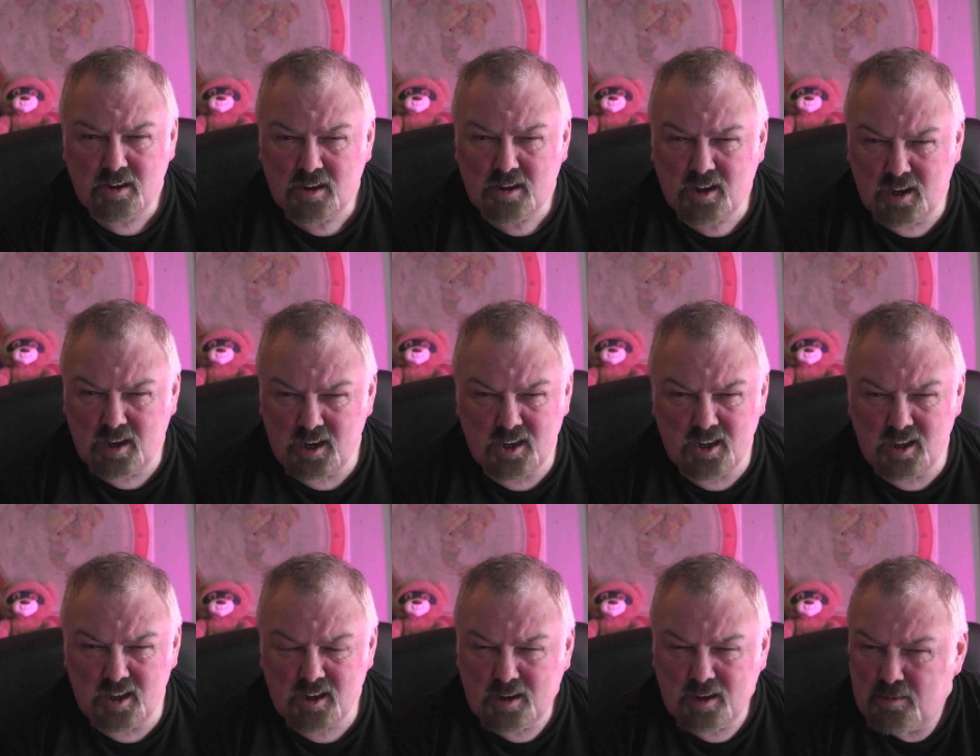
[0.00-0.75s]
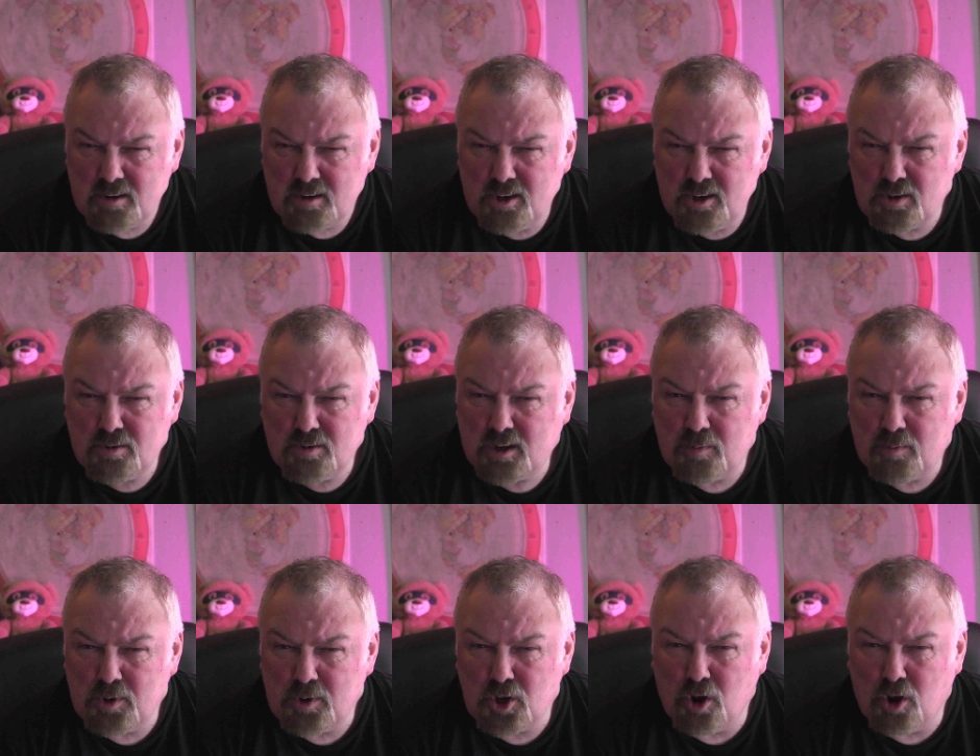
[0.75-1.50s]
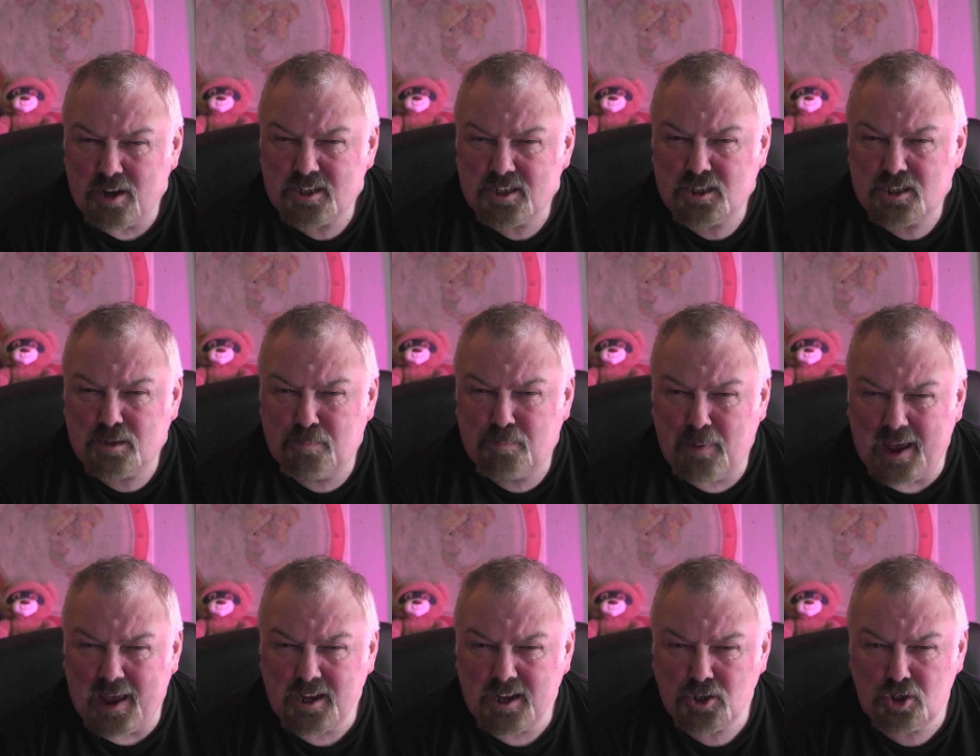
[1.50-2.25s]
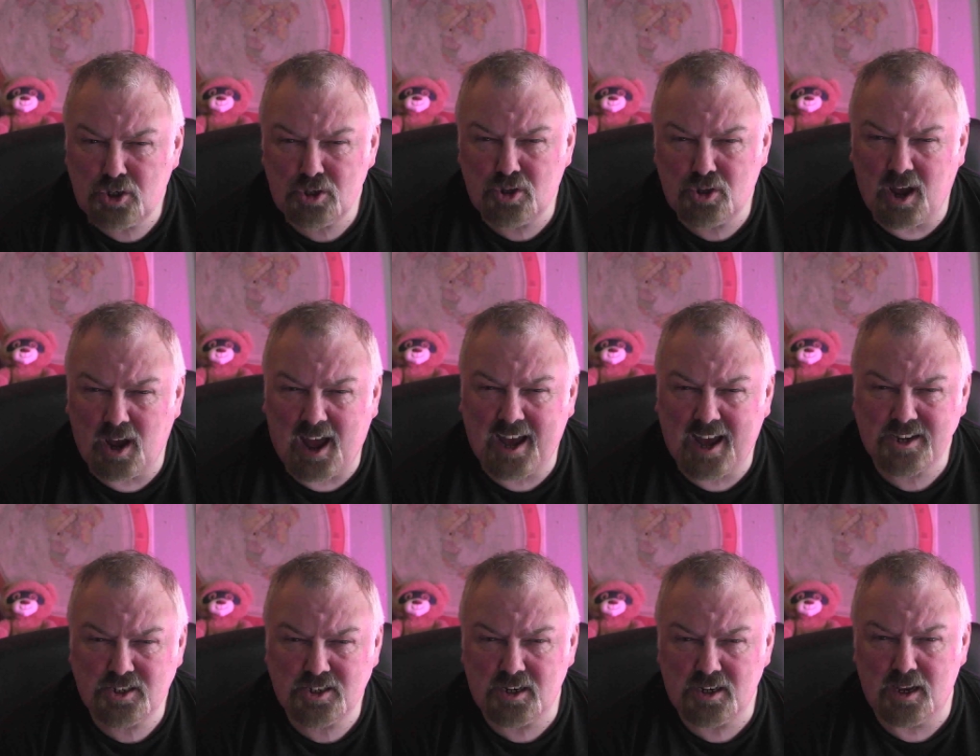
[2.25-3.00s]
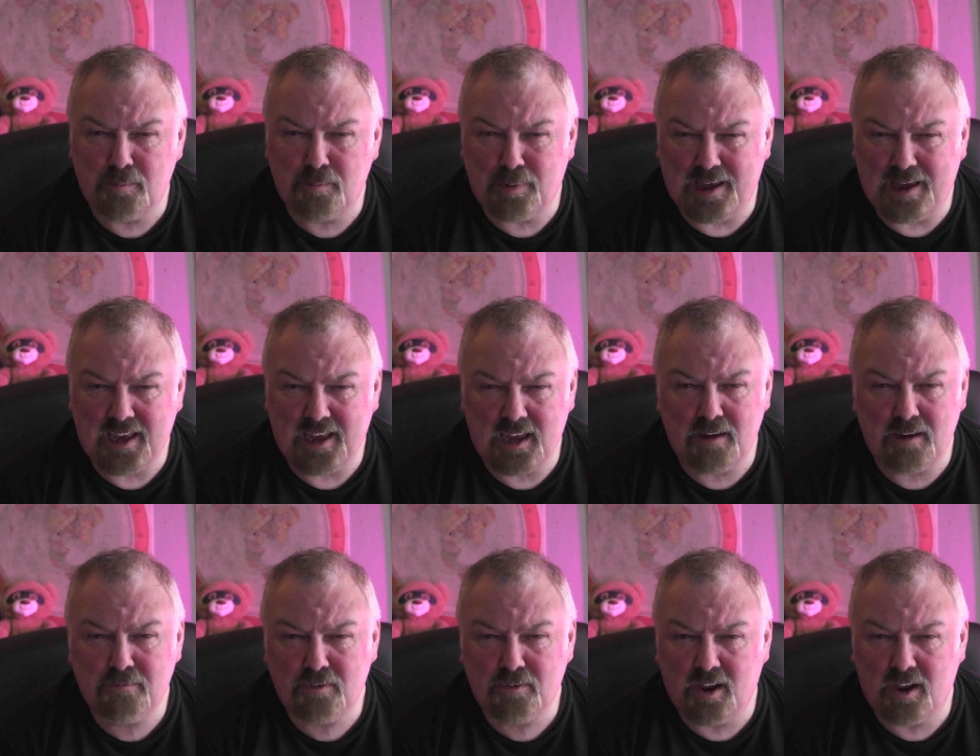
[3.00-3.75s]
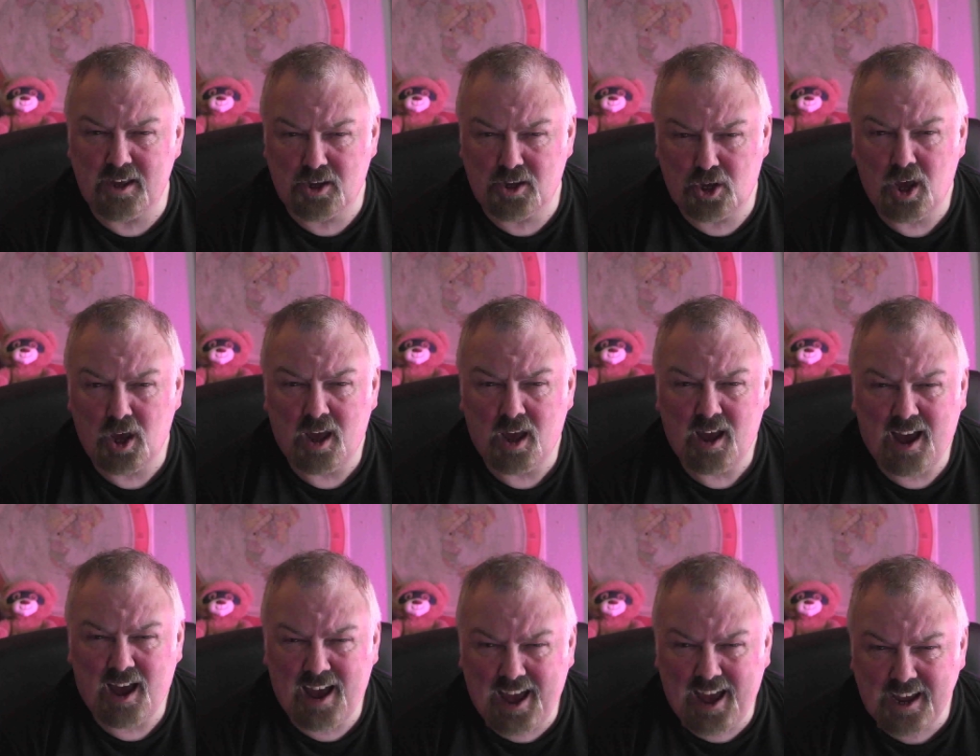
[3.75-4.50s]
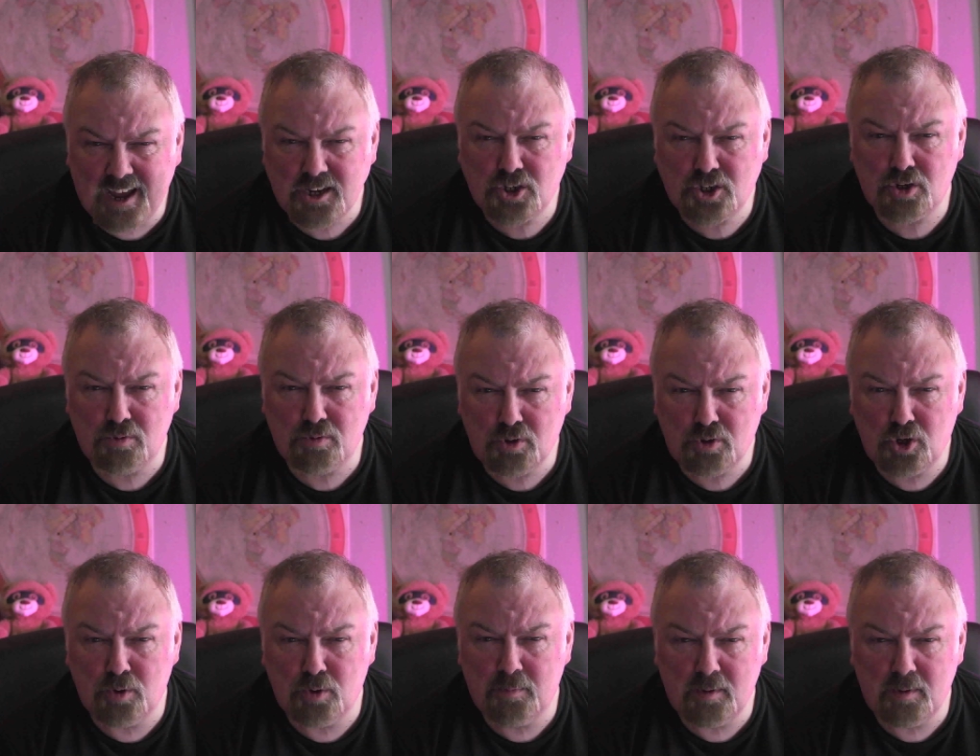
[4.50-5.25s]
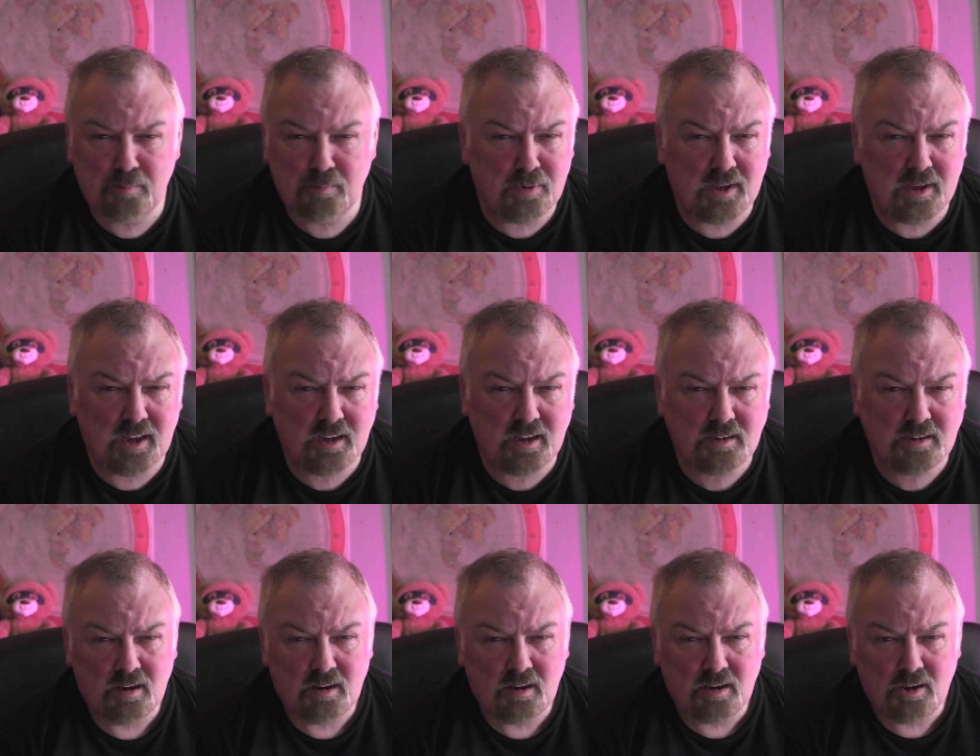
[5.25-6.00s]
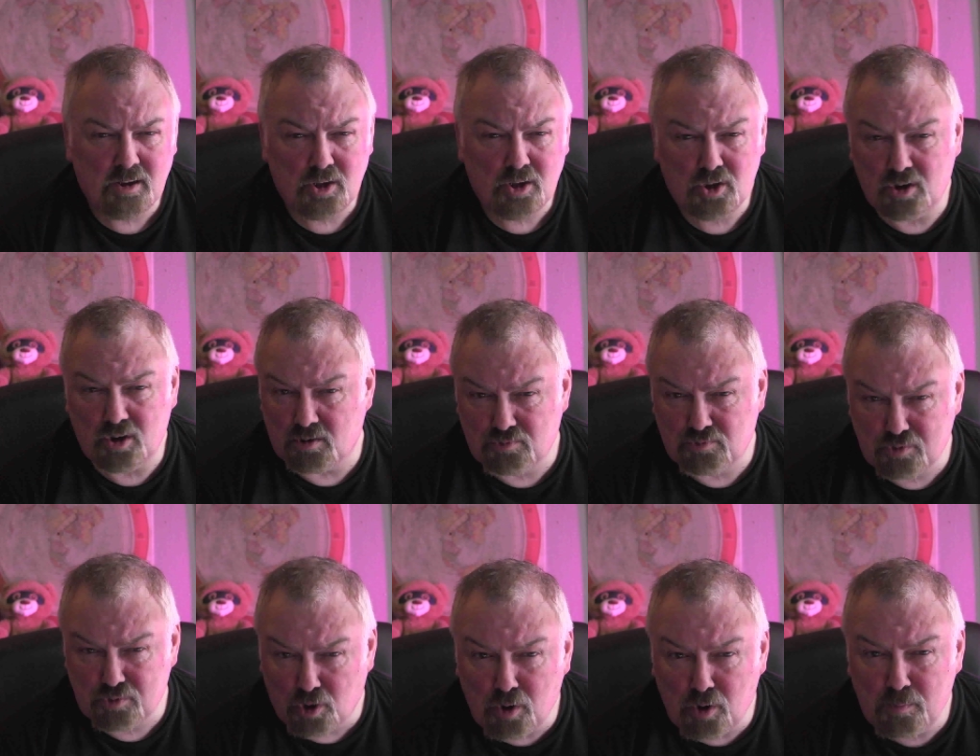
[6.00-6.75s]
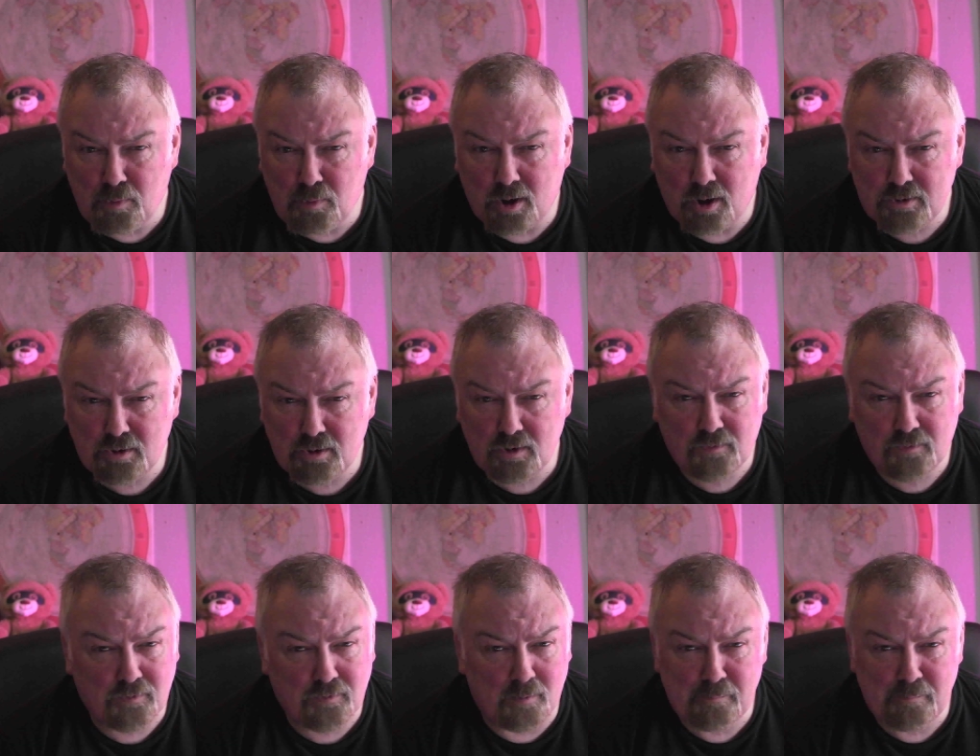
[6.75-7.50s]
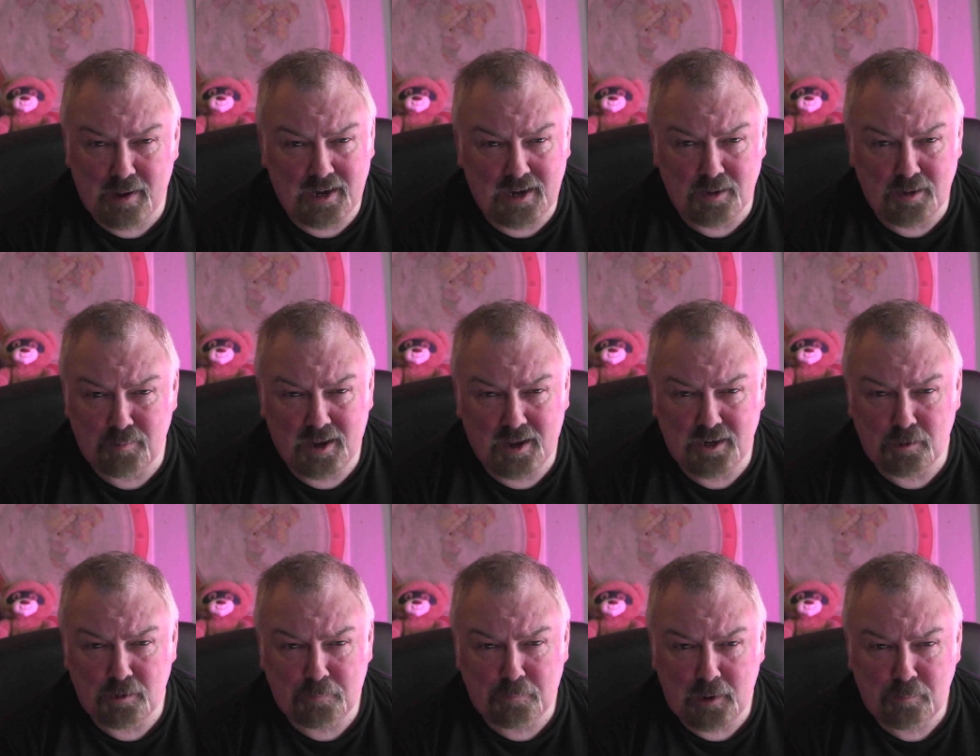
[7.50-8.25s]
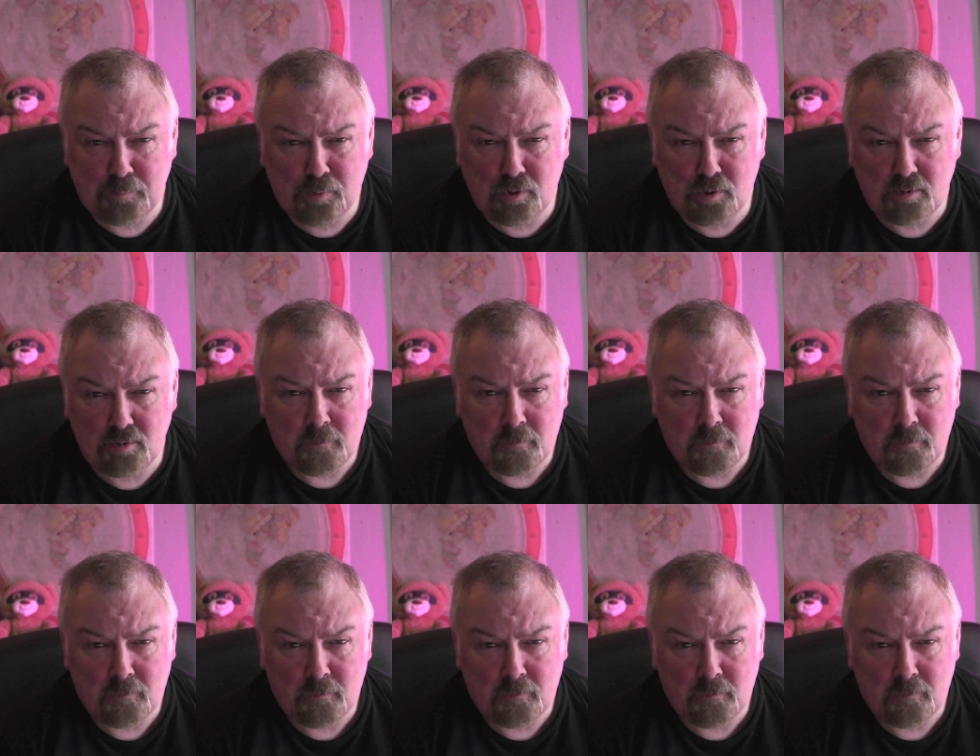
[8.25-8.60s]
Can we not expect you to actually behave like actual human beings? You're role models for many, many people.